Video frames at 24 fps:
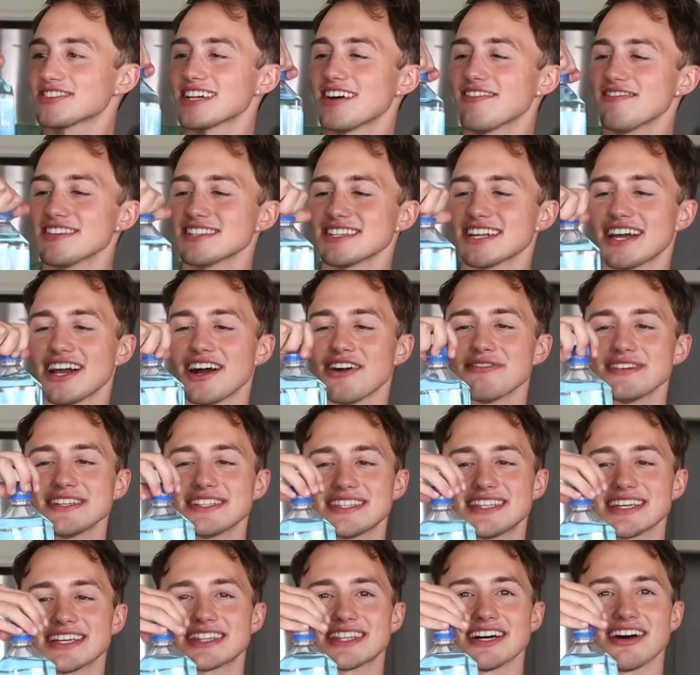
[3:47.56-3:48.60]
some reason, I always
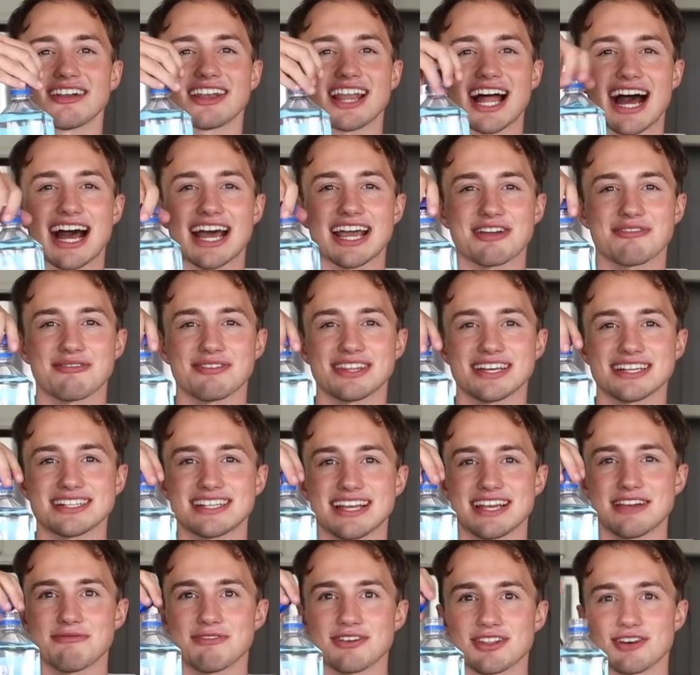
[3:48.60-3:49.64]
think they're lying when they
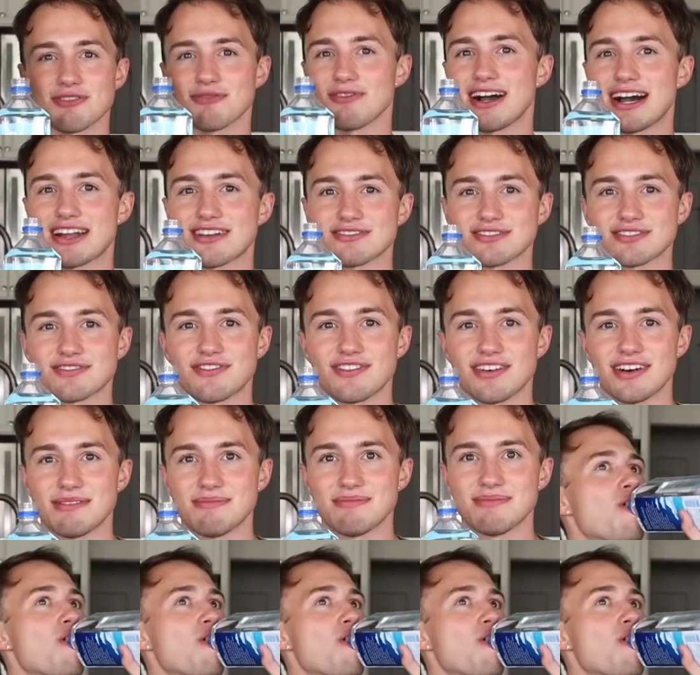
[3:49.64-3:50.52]
say where the water's from.